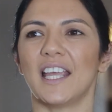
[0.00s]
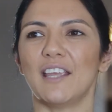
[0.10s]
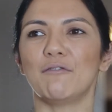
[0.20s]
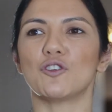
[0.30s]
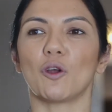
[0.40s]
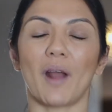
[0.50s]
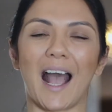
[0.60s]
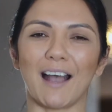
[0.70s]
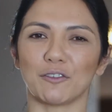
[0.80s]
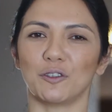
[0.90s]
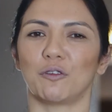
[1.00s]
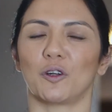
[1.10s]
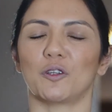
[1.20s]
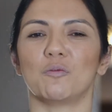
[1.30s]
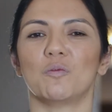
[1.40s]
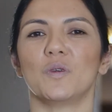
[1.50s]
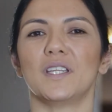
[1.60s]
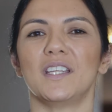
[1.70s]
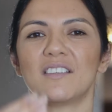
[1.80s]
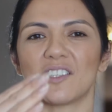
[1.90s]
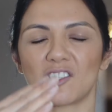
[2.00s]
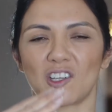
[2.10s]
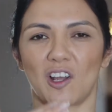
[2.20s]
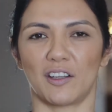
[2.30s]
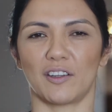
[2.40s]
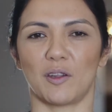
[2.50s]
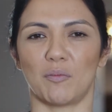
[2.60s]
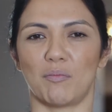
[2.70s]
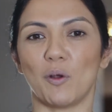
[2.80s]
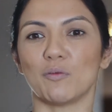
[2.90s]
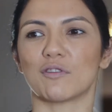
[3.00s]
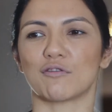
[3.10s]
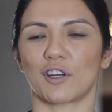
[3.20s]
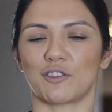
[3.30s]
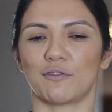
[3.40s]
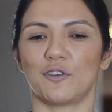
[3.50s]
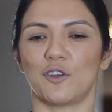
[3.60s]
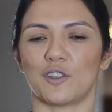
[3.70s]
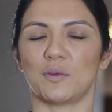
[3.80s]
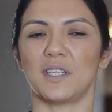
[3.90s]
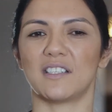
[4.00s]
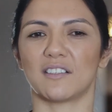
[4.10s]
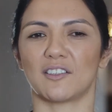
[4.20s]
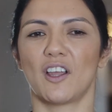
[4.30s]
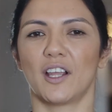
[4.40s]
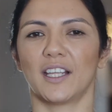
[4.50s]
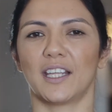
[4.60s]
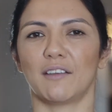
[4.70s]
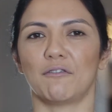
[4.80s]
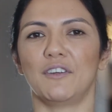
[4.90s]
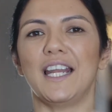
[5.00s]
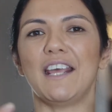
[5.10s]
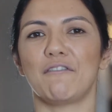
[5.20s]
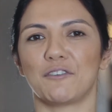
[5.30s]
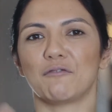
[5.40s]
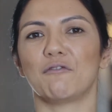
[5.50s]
If you don't have good volume, we need to start at the bone structure first. We need to give lift and